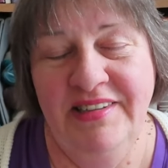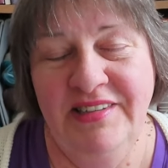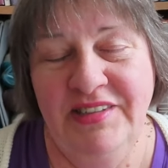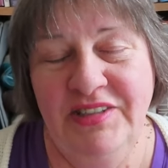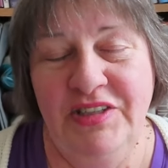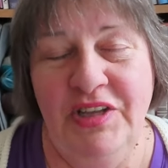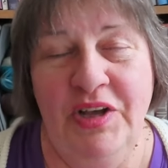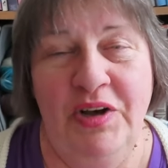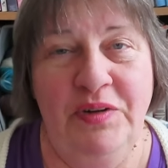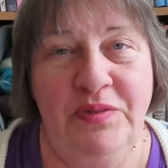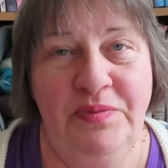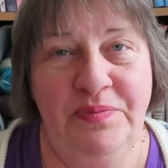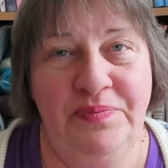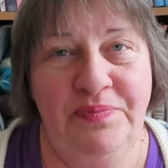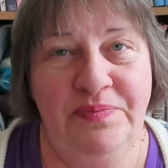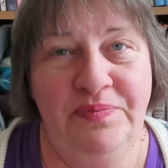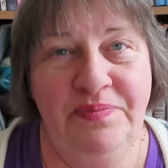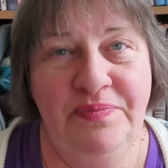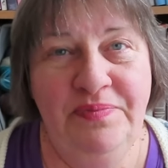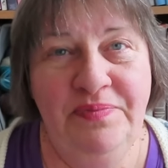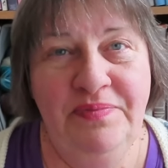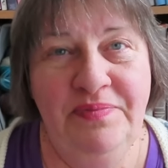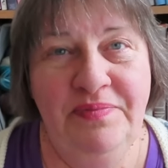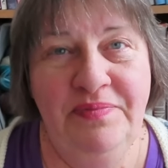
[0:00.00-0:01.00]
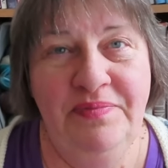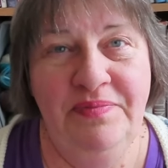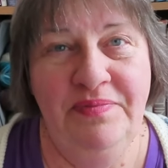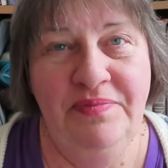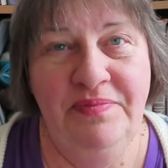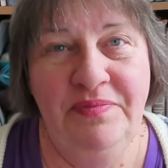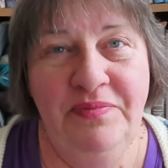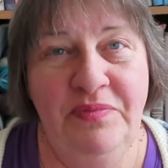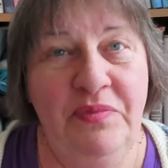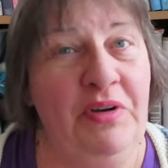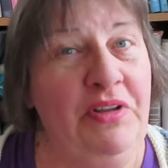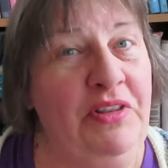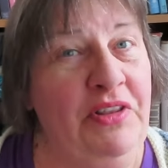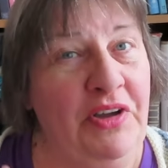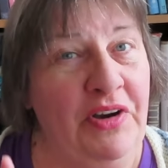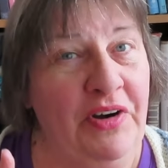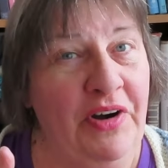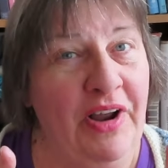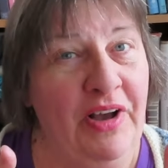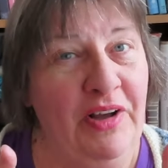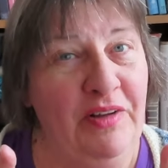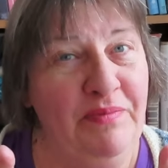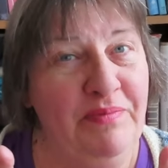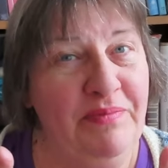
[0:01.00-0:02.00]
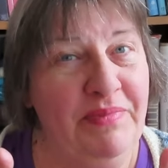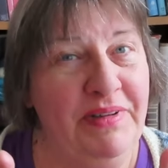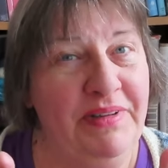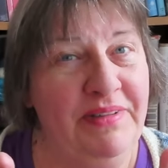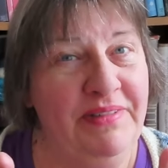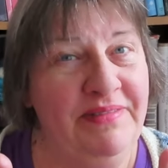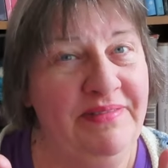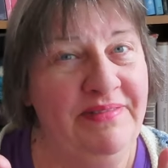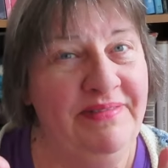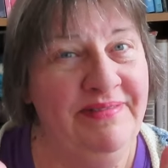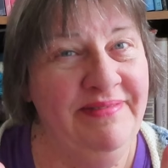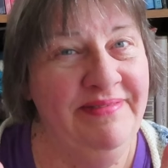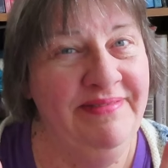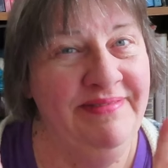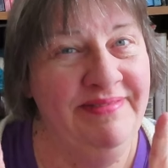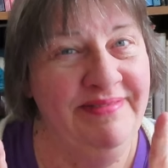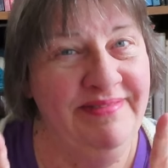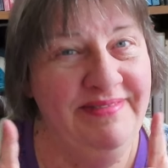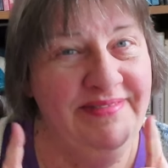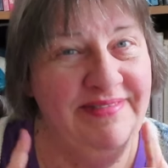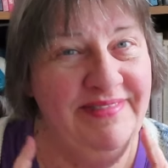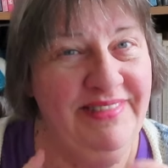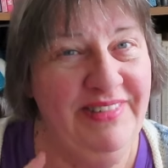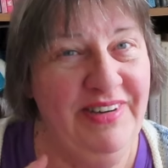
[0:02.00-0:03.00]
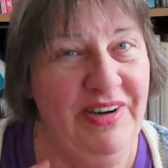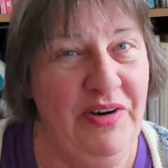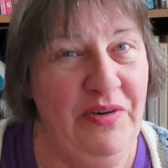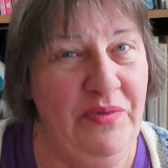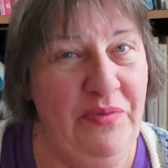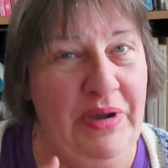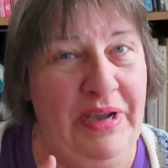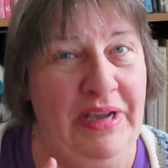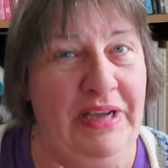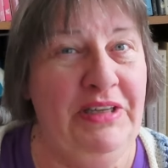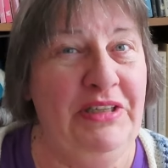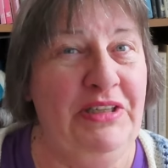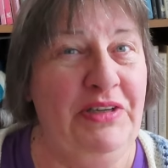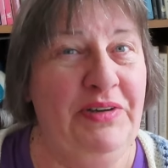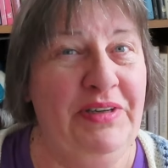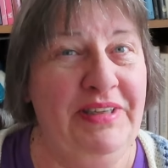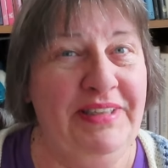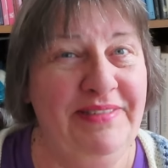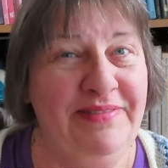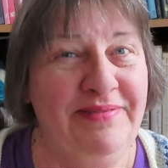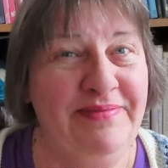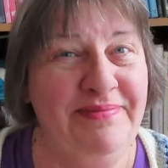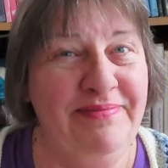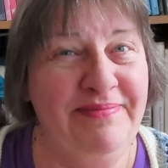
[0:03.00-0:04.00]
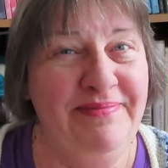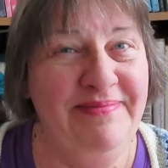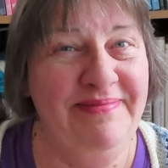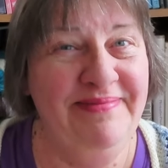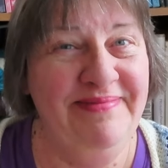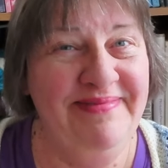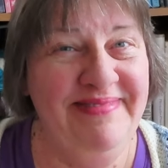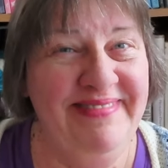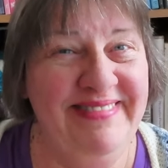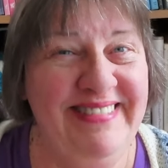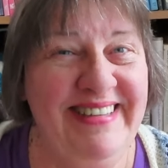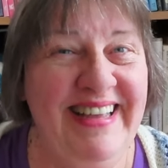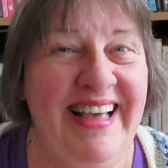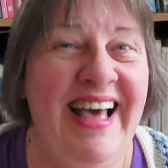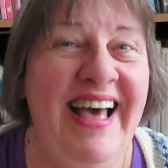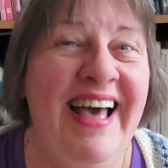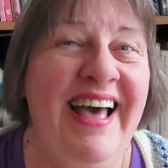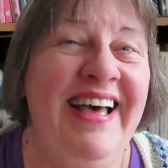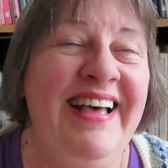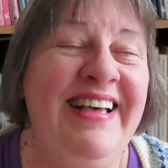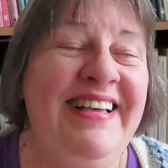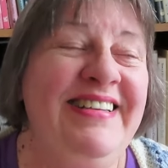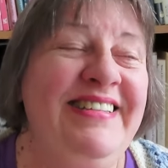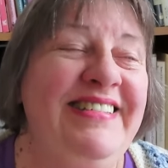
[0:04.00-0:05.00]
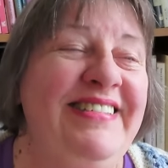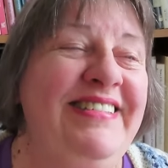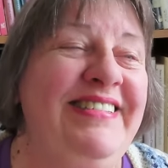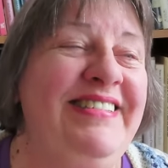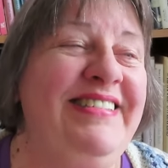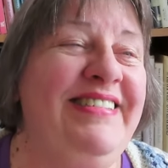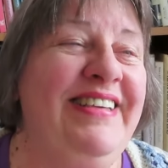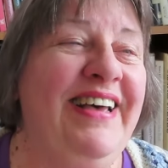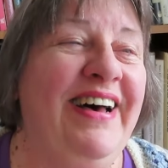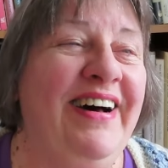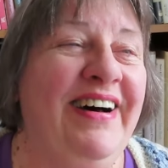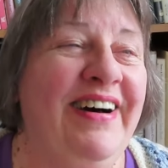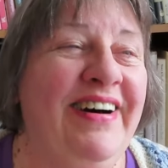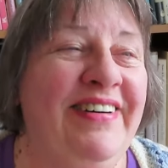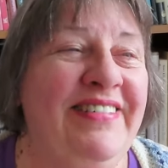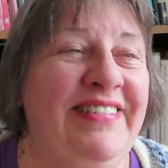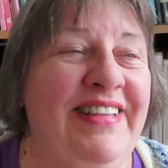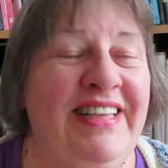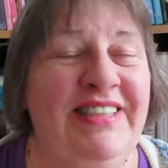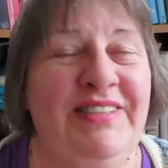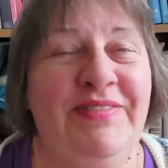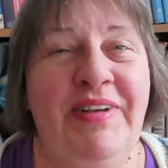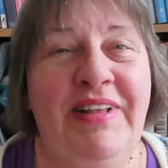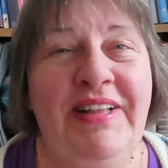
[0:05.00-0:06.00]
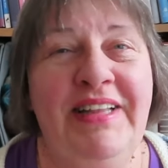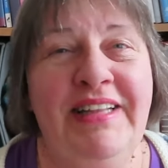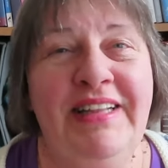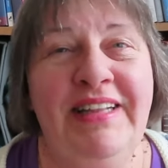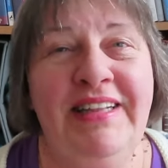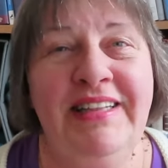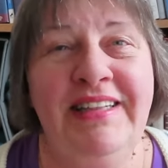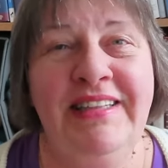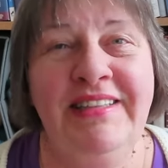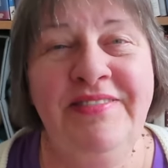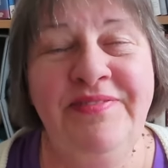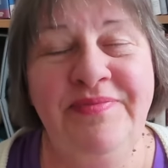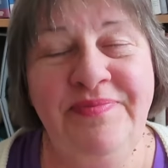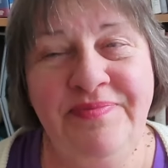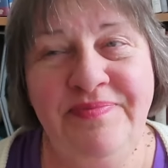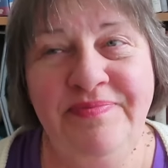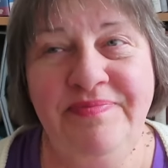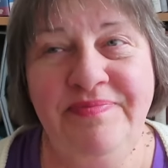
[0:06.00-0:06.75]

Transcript: So with your help, we can do it. So that's my little,